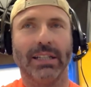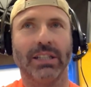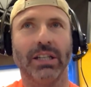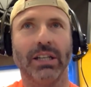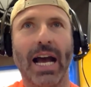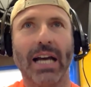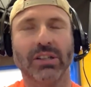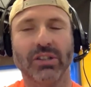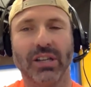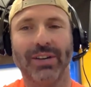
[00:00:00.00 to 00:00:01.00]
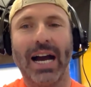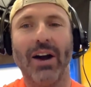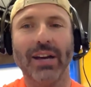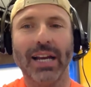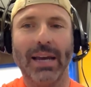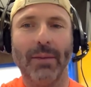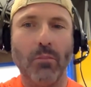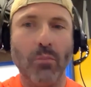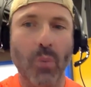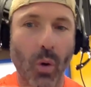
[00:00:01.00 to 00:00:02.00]
to ask yourself, how can I get
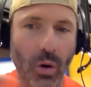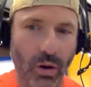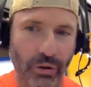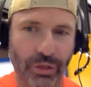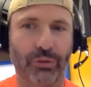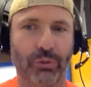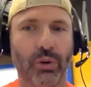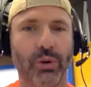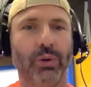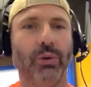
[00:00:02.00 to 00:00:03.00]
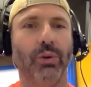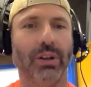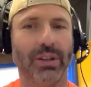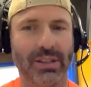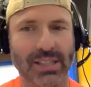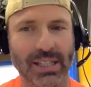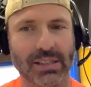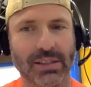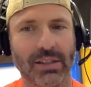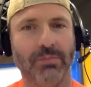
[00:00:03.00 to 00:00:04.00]
more through the
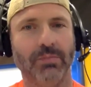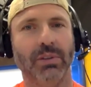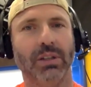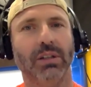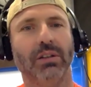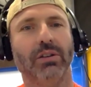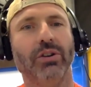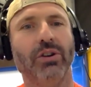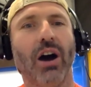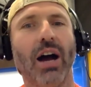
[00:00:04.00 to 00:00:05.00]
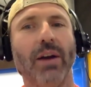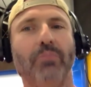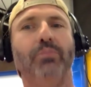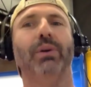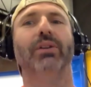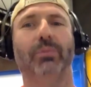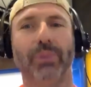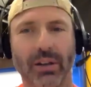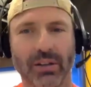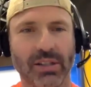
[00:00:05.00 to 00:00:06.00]
system, not build a
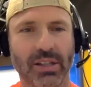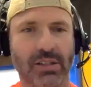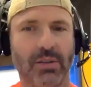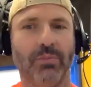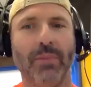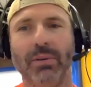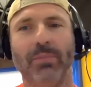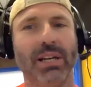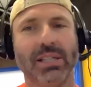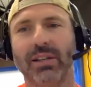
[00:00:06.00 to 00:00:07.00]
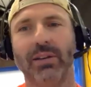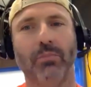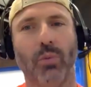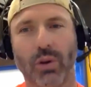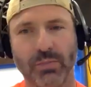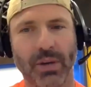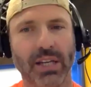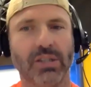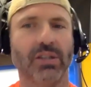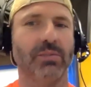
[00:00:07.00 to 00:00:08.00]
bigger system? I mean, basically more
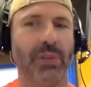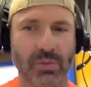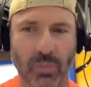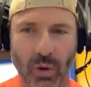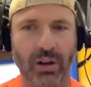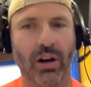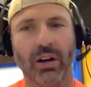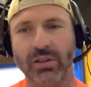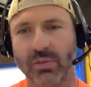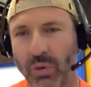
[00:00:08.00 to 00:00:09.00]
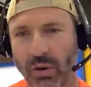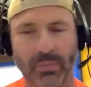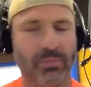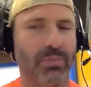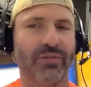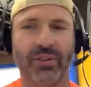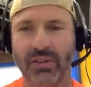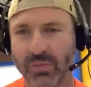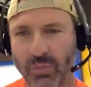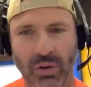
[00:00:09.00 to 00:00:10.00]
space just means more carts, more
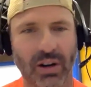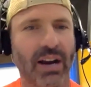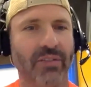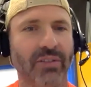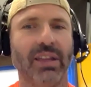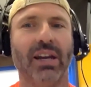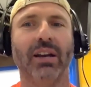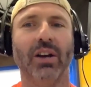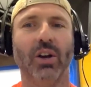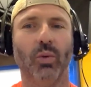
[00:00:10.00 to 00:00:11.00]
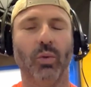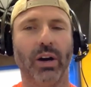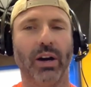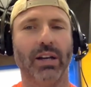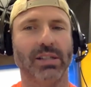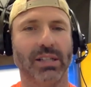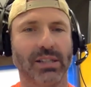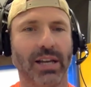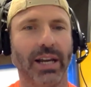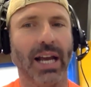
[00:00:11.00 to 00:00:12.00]
buffers, more everything. Whereas
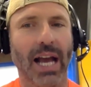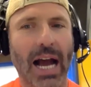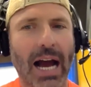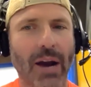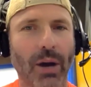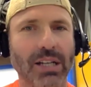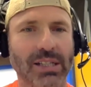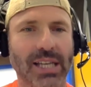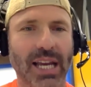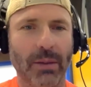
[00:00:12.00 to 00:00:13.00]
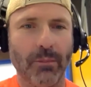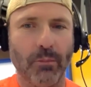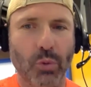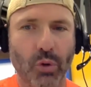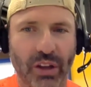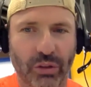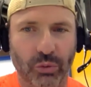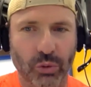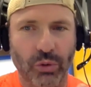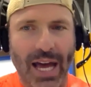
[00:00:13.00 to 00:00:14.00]
it's like, how do I just get it moving
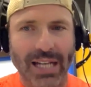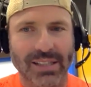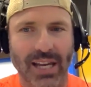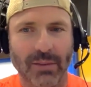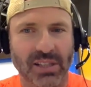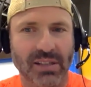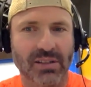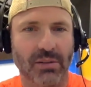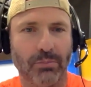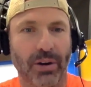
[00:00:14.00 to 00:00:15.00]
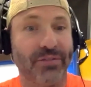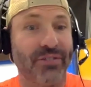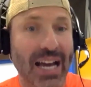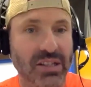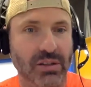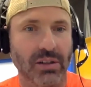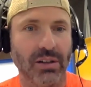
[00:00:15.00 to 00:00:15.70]
through that same system, but faster?